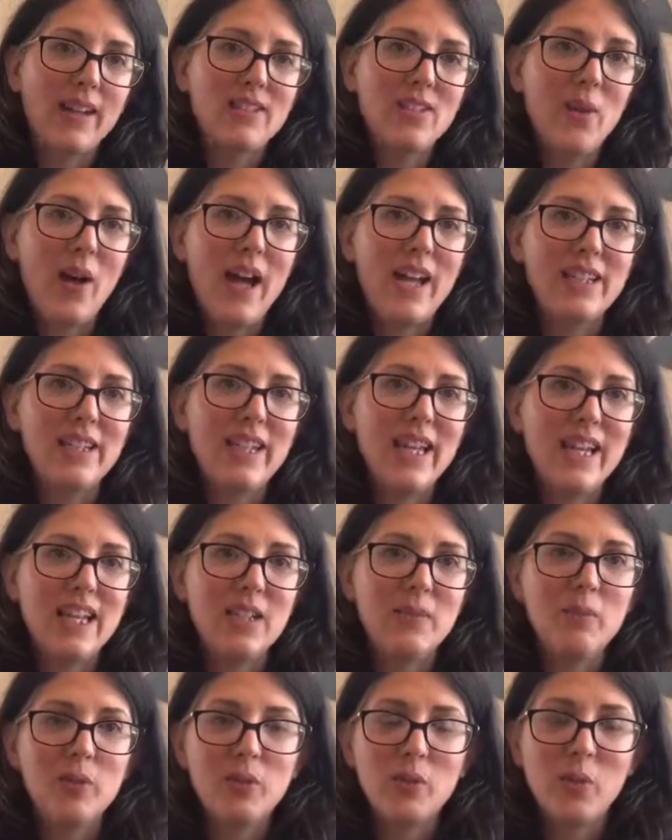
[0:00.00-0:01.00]
So adding
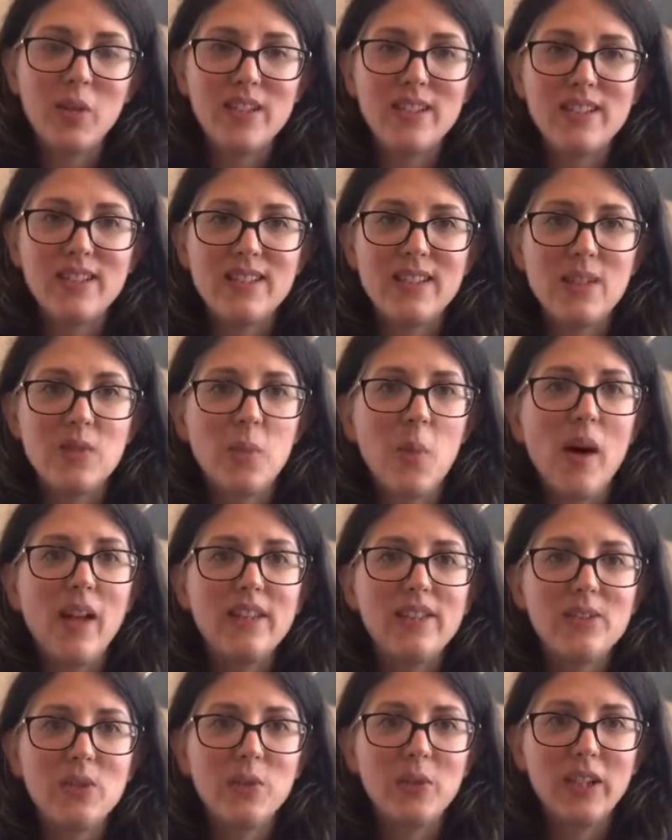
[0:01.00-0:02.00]
animal noises as well
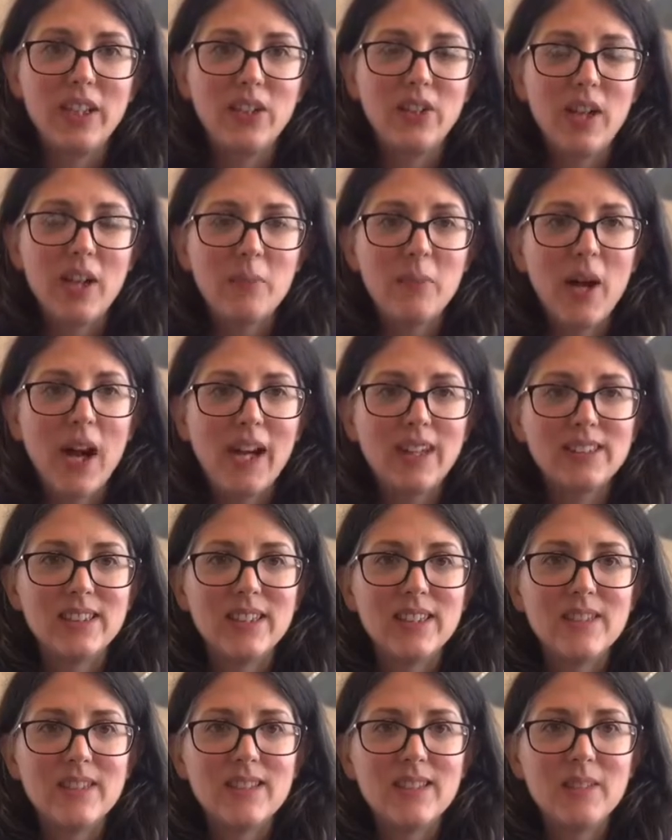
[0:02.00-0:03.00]
is a really great
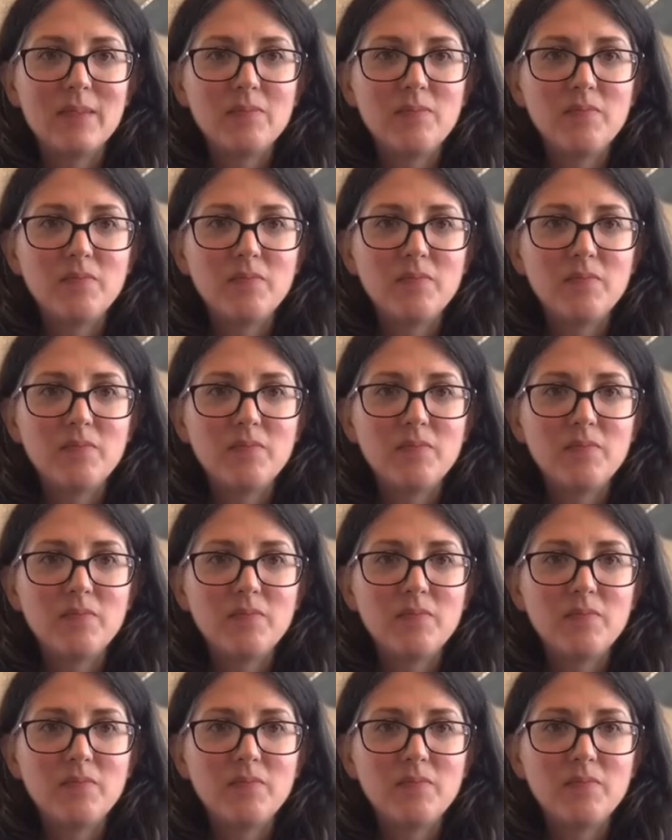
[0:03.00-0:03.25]
practice.